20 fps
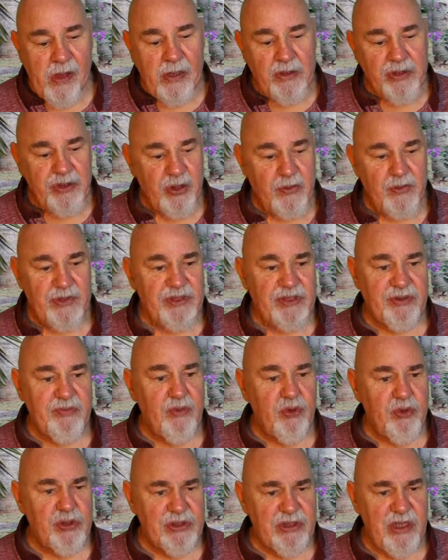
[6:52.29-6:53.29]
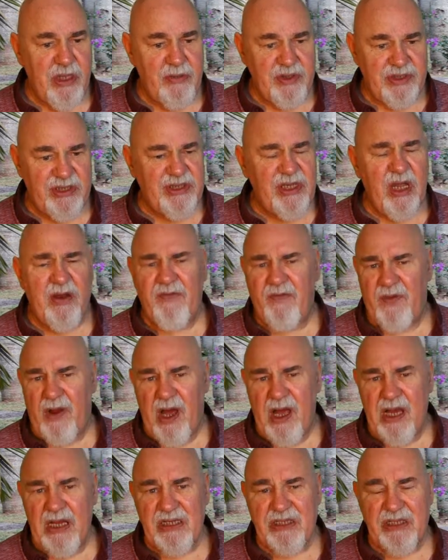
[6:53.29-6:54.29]
So it was stir
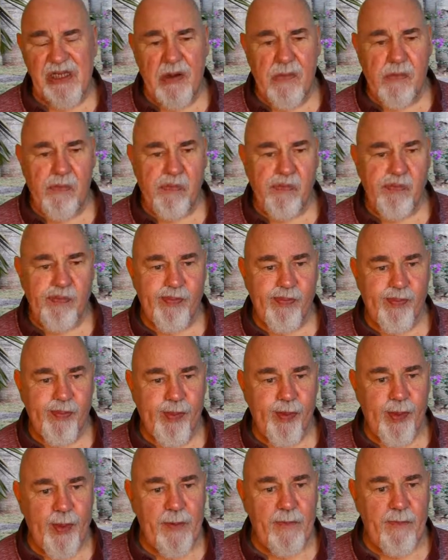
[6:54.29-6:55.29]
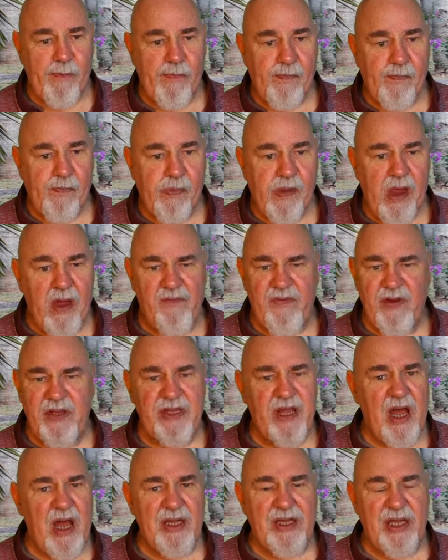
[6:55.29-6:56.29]
fries, a
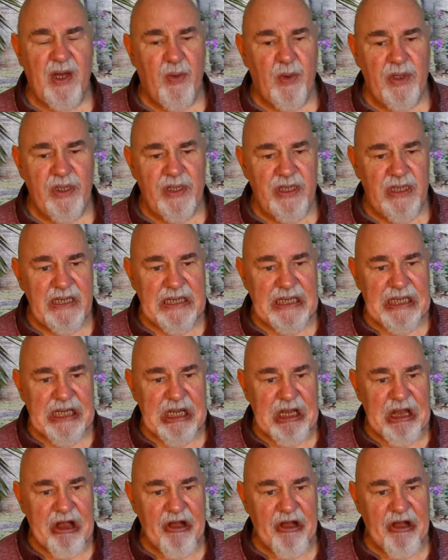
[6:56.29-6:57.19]
frittata one day.